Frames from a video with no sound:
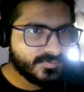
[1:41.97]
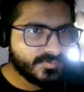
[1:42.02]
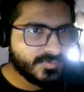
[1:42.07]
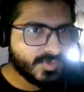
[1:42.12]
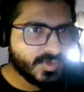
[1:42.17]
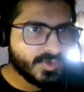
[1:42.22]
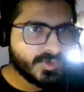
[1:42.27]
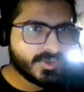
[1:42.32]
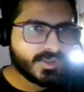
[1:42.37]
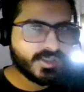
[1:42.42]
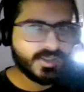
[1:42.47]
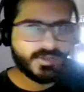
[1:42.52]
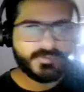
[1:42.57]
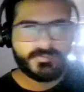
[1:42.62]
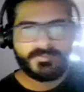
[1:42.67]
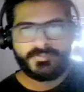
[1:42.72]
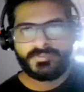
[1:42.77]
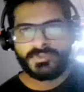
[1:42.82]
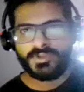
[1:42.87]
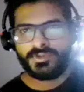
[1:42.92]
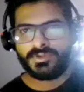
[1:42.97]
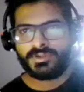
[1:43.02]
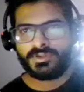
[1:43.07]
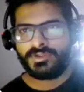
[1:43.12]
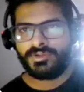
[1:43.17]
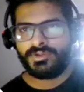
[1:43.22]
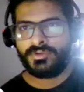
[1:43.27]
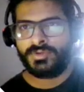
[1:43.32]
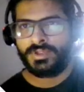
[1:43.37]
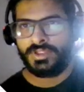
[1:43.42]
Okay. Okay,
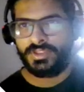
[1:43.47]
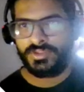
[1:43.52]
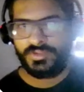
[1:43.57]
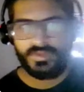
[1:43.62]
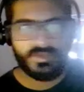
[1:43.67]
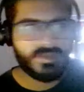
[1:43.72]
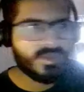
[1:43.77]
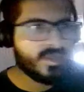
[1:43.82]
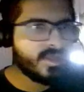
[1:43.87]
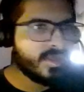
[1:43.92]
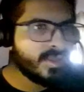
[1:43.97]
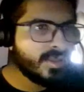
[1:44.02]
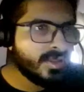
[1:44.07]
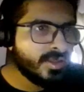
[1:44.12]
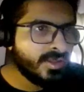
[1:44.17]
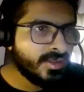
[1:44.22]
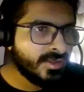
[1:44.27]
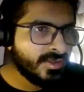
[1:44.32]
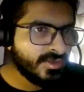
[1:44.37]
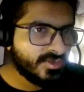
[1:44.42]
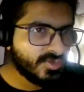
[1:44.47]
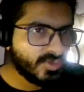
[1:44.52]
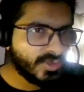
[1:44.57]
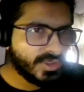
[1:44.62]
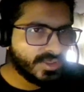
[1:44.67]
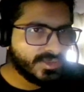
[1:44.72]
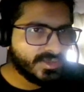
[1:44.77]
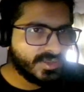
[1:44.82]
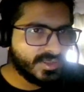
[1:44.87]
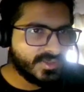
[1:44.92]
no worries. So
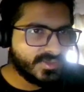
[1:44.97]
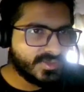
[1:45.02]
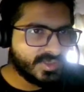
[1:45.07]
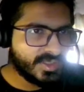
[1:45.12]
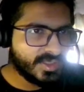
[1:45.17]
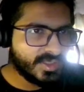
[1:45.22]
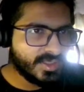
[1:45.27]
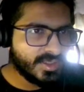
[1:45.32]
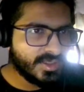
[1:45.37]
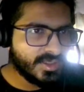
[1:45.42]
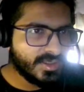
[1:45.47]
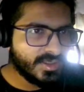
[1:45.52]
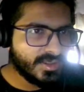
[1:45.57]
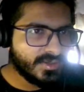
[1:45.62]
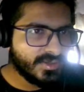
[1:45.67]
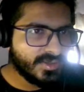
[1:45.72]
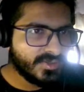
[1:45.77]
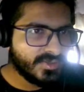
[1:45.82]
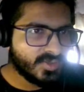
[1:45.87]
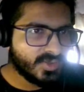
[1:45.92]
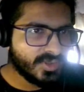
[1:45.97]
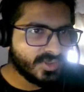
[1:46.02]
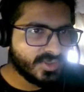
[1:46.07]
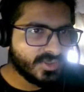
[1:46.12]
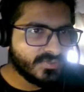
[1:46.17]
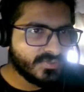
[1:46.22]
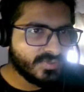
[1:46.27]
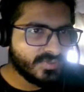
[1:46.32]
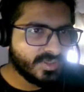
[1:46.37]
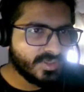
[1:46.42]
in this
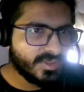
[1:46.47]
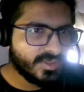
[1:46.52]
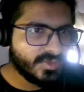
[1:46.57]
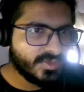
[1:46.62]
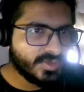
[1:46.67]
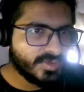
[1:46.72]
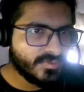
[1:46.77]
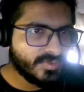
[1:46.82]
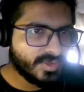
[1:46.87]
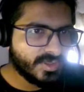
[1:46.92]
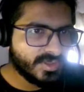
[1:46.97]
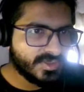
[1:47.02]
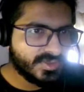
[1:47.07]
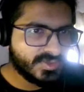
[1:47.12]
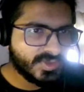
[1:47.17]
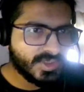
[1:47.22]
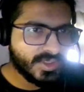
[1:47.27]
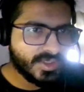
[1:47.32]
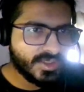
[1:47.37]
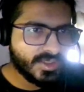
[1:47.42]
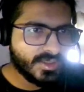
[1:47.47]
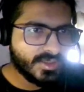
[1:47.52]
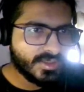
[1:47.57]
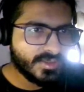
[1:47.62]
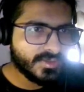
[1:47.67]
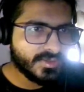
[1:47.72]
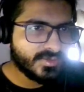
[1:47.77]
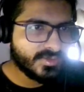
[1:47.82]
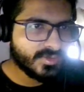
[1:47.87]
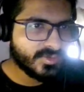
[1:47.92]
question, we need to reverse an array.
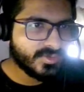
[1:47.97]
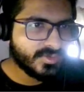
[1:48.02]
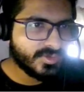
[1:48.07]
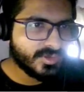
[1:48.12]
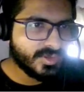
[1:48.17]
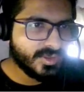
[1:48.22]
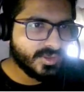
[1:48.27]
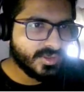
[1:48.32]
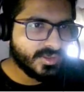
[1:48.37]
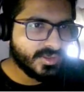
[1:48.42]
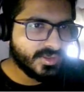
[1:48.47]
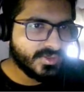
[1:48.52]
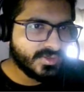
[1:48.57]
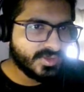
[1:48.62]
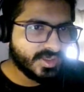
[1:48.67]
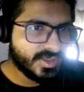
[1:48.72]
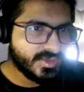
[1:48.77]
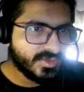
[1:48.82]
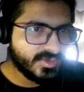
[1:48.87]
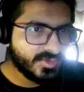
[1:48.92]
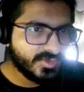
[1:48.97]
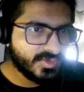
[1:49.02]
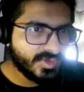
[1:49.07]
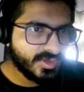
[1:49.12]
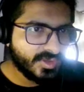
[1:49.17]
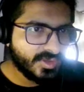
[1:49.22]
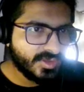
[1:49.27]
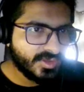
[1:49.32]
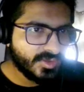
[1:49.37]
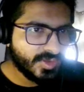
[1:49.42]
So in this case, you see
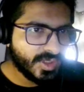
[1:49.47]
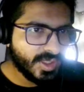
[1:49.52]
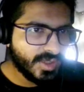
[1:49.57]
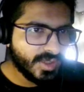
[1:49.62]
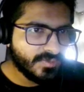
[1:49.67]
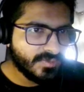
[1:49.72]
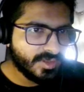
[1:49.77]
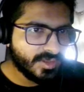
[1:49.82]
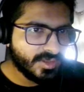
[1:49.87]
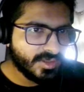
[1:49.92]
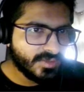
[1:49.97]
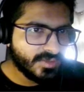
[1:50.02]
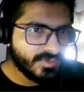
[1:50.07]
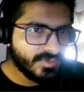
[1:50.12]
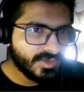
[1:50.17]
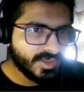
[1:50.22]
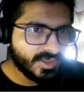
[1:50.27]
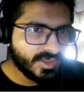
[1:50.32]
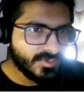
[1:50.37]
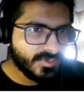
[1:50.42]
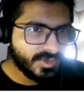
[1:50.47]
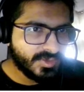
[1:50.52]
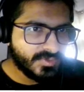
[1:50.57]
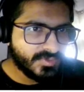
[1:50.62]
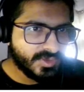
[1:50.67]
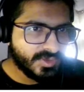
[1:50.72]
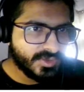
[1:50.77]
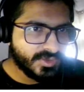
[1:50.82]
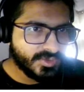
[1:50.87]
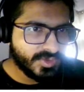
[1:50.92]
you have an array with elements
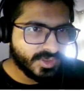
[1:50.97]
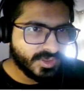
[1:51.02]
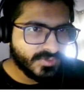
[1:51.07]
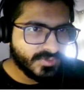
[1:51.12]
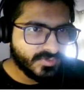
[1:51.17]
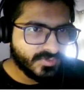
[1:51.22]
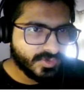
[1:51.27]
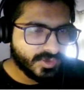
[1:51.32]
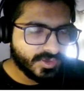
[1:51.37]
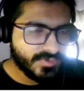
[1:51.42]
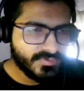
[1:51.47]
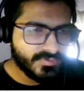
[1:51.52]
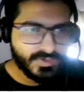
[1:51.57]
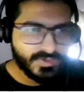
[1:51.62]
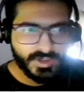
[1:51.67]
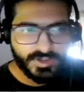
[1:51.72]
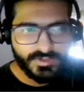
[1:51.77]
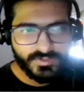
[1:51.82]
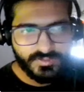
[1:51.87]
1, 2, 3, 4, and 5.